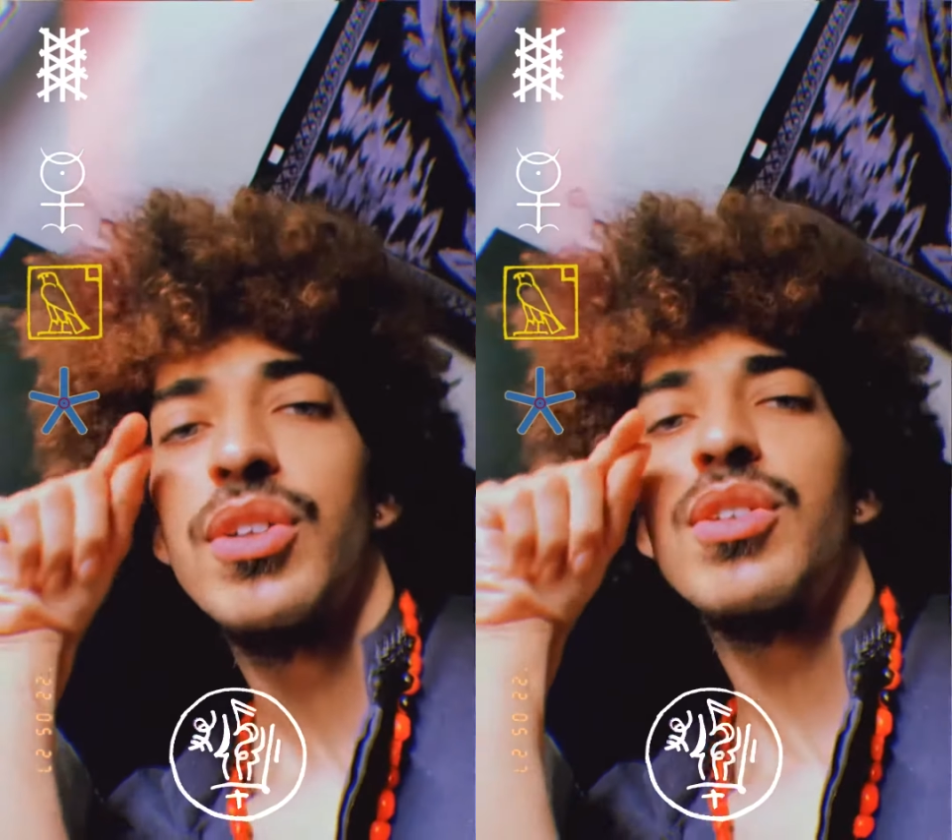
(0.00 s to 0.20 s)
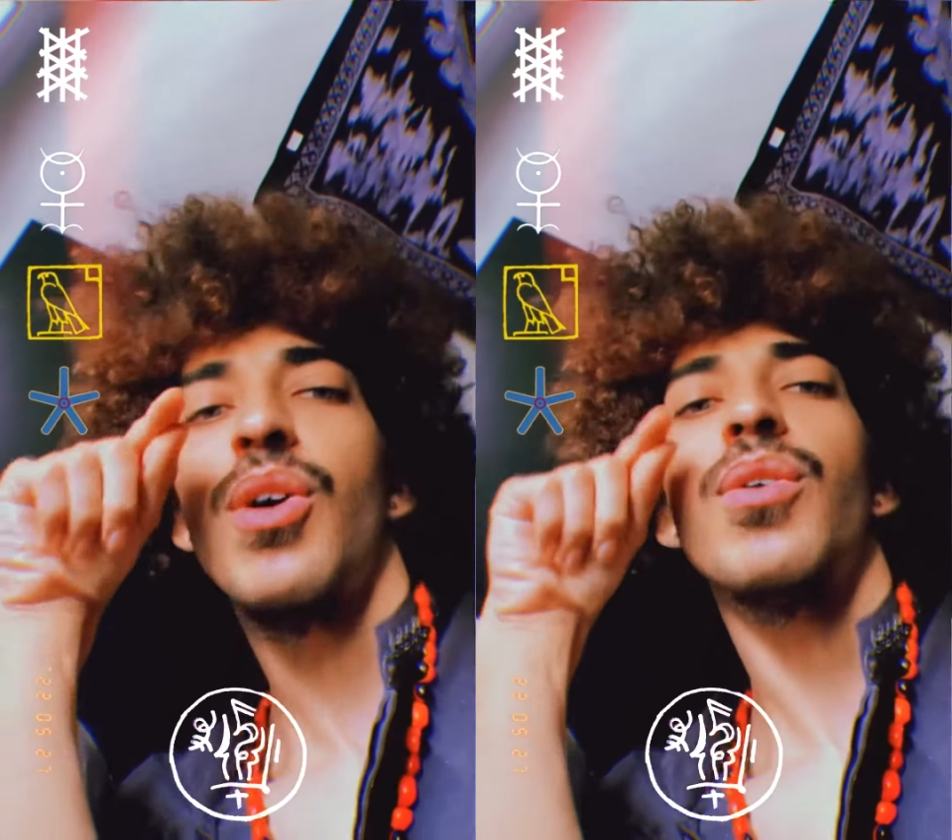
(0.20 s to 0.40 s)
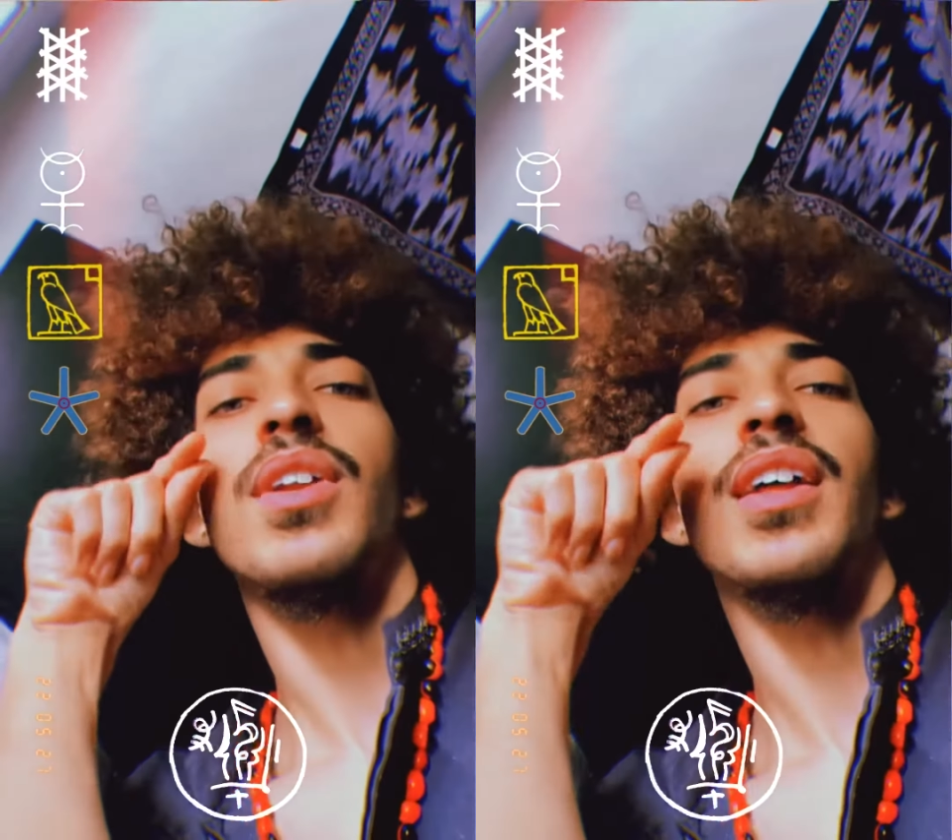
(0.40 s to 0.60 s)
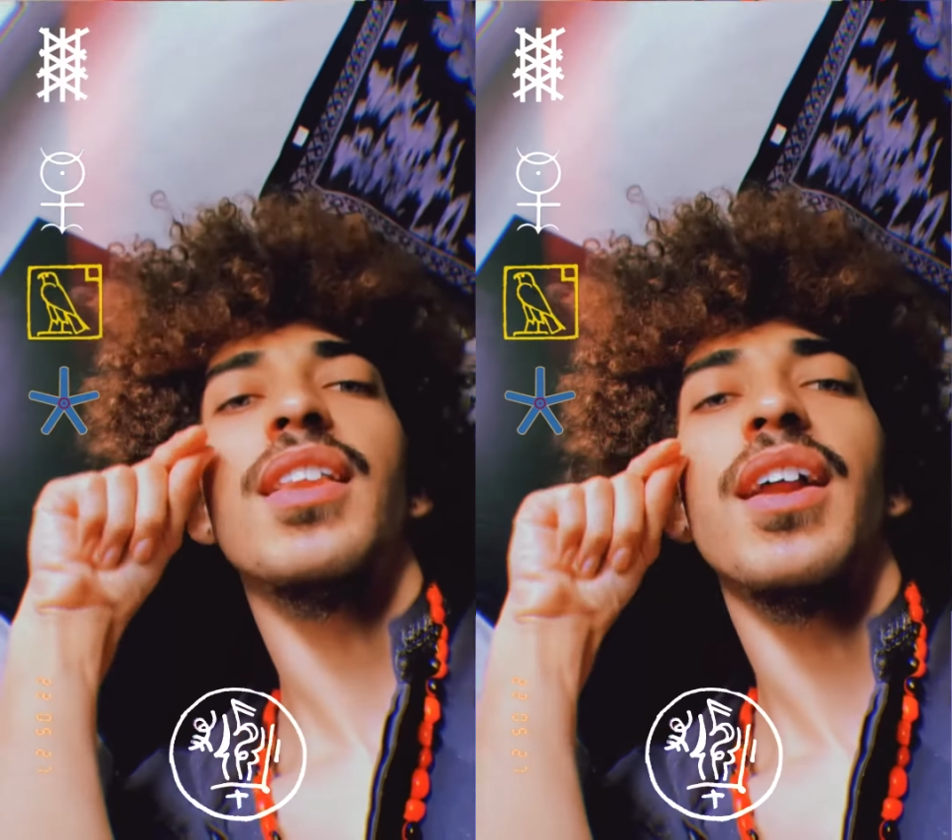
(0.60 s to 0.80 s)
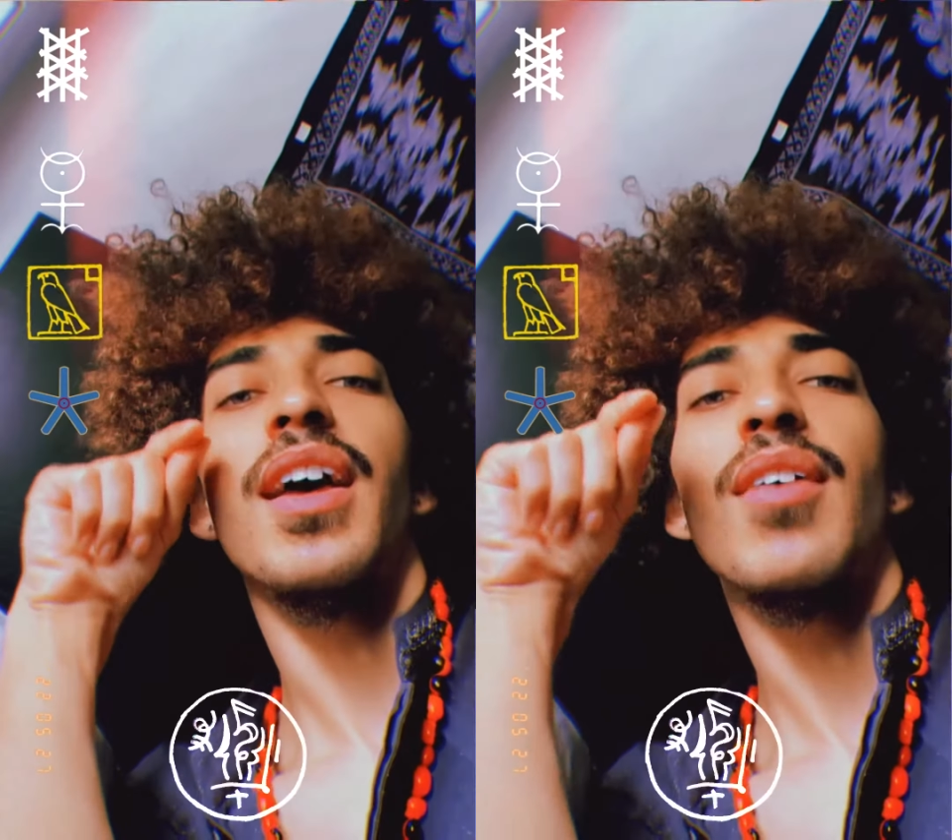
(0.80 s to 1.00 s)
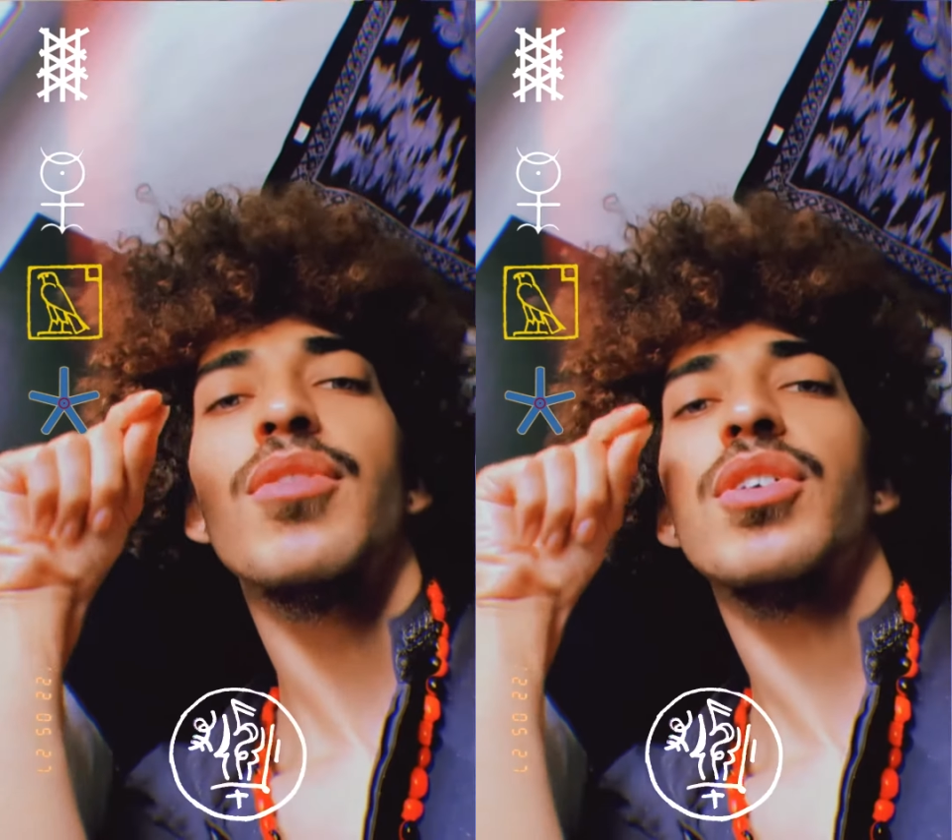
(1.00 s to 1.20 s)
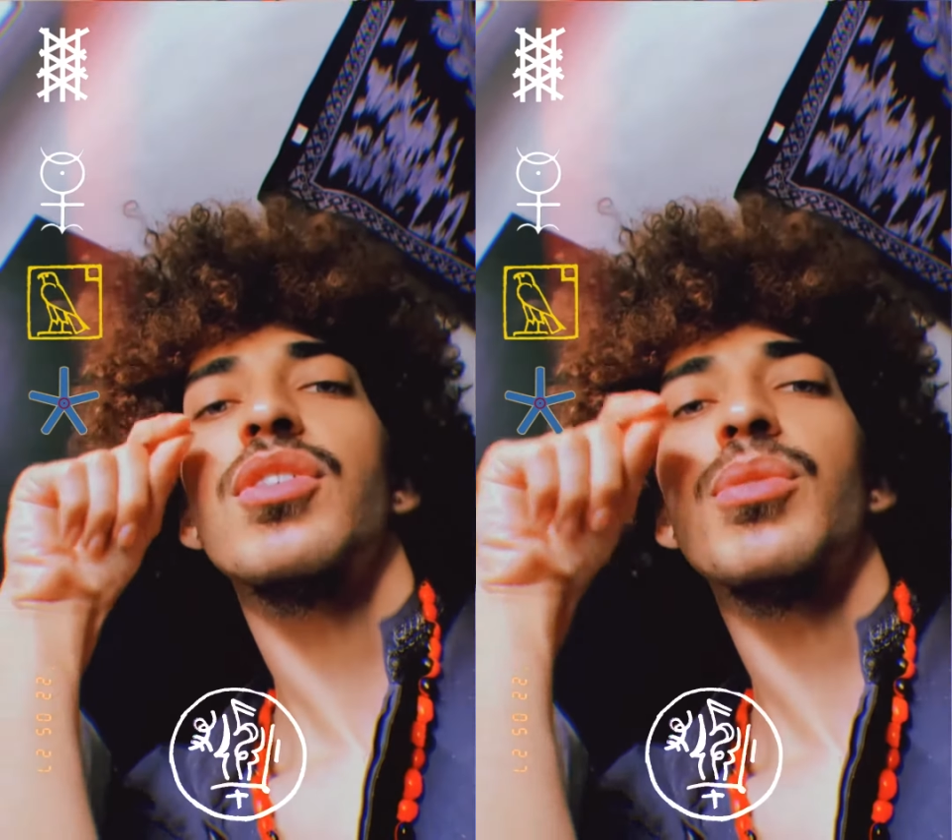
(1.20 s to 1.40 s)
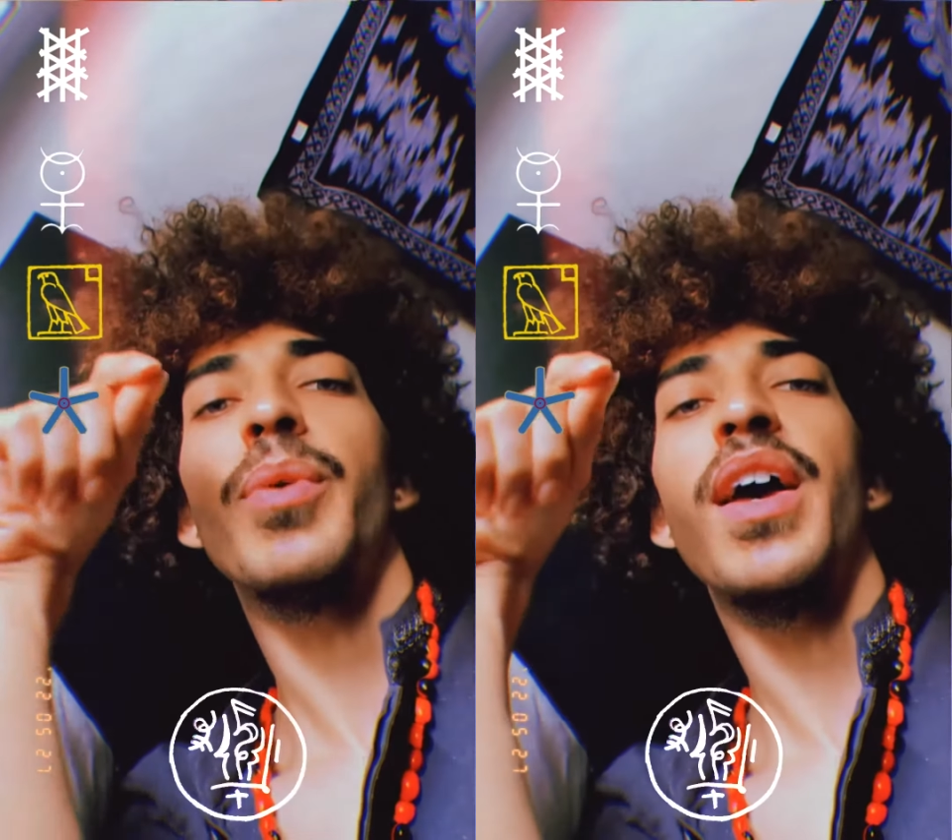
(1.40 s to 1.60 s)
Don't let that ever
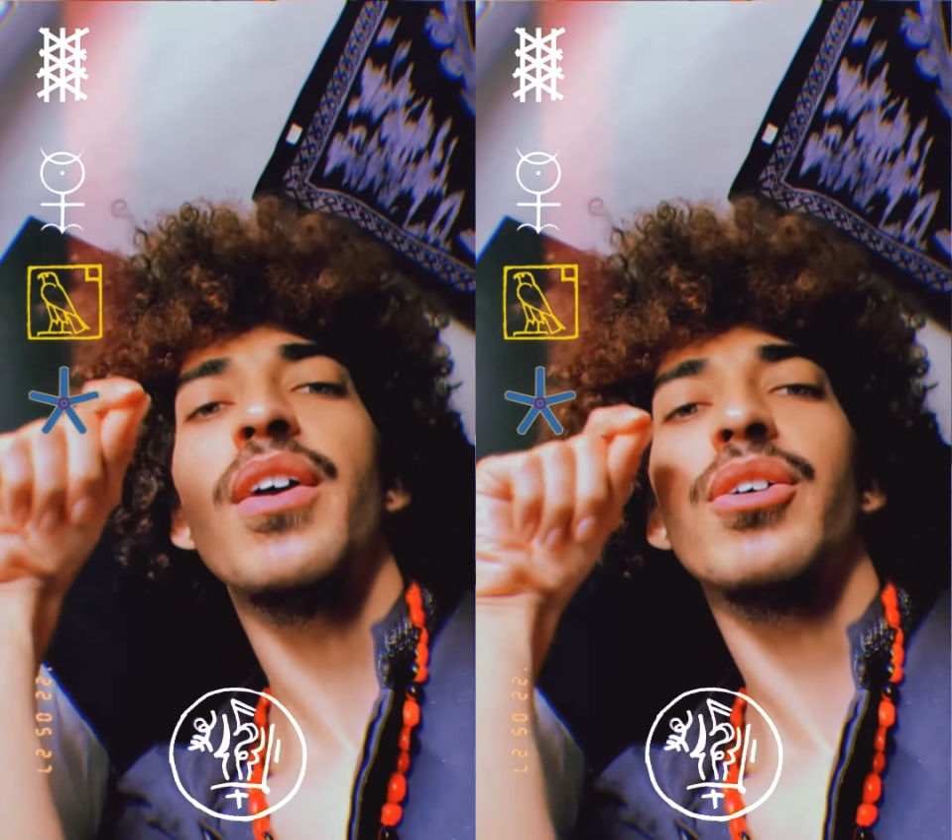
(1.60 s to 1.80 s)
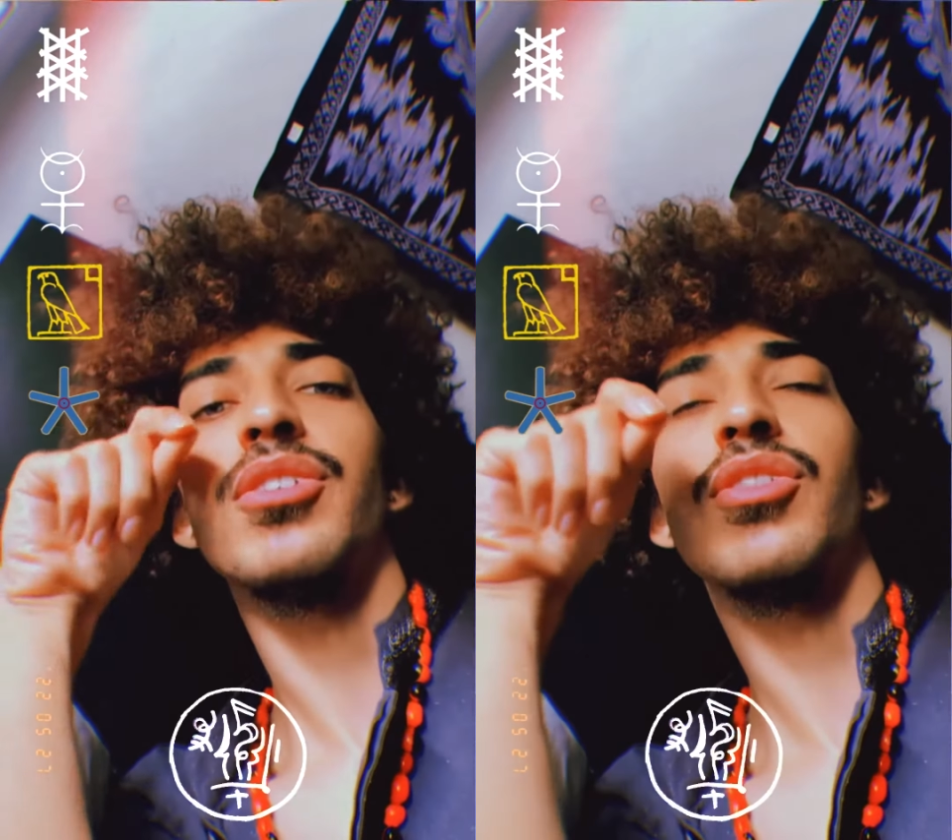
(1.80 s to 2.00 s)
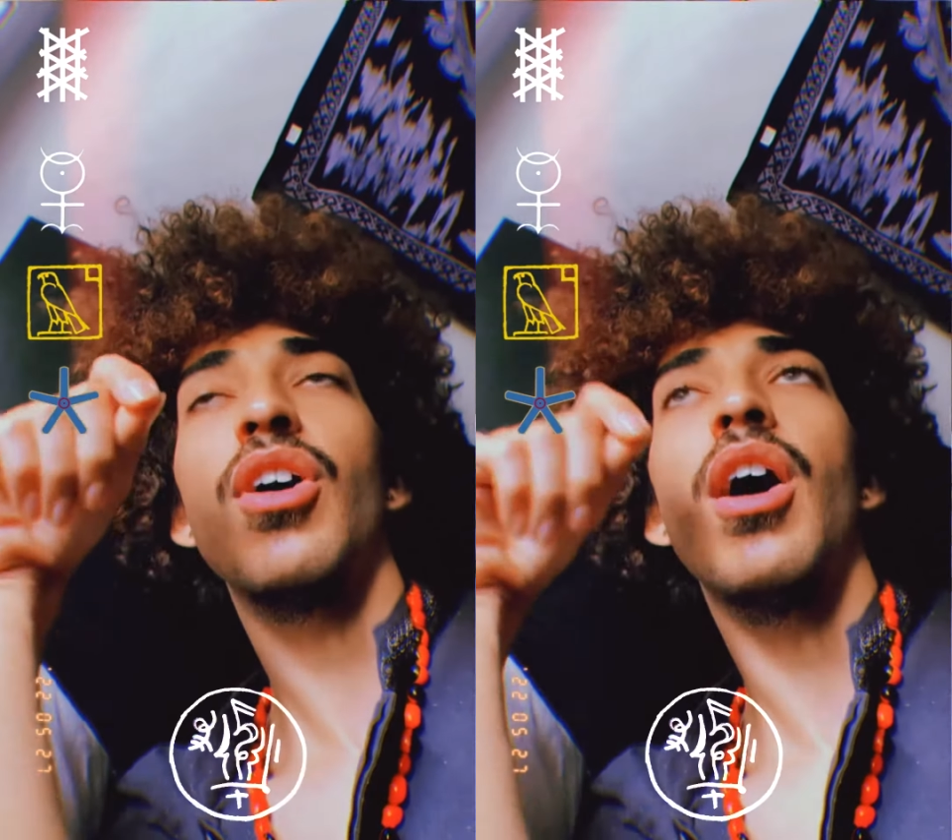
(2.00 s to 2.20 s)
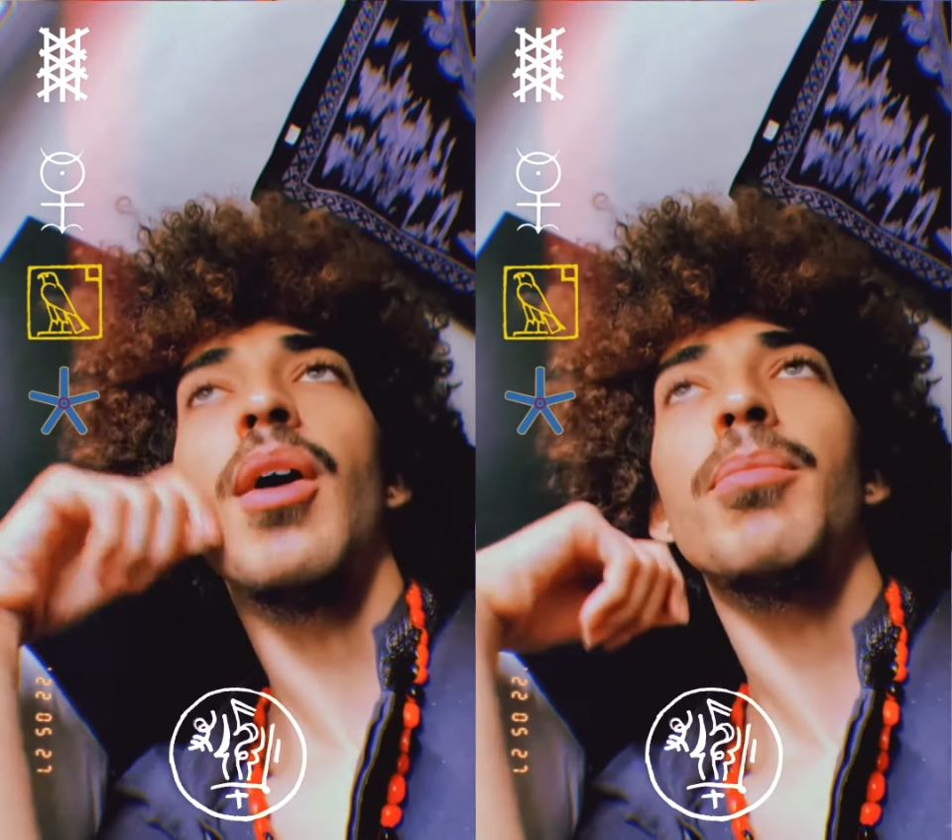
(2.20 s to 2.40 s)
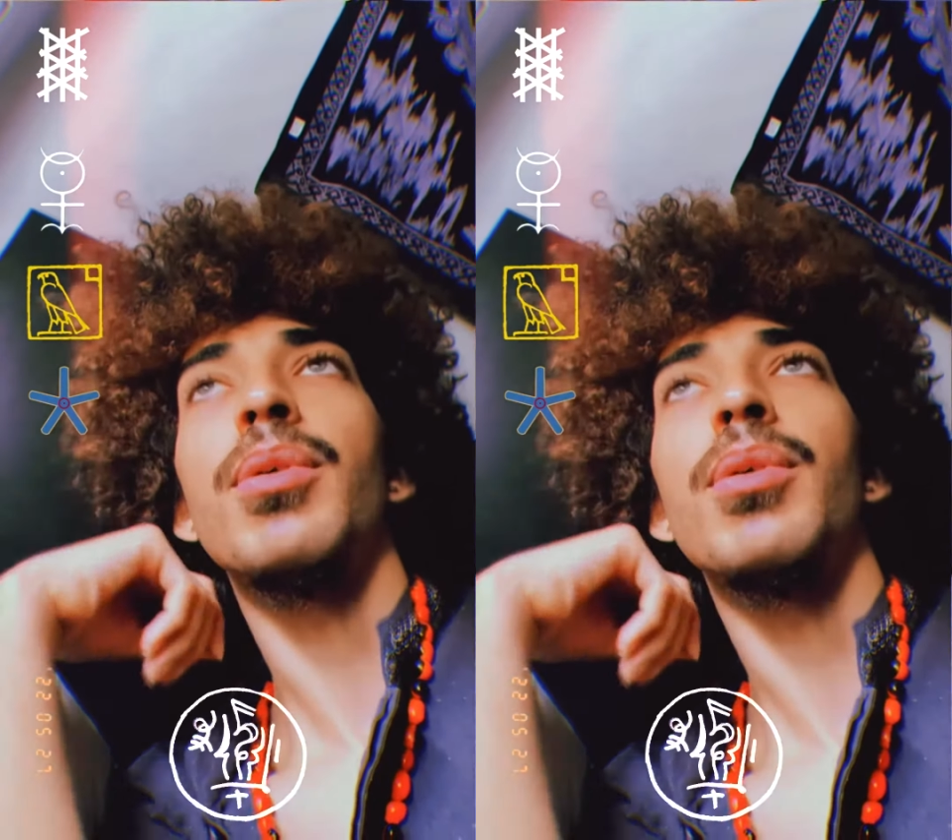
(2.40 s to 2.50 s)
sway or stop.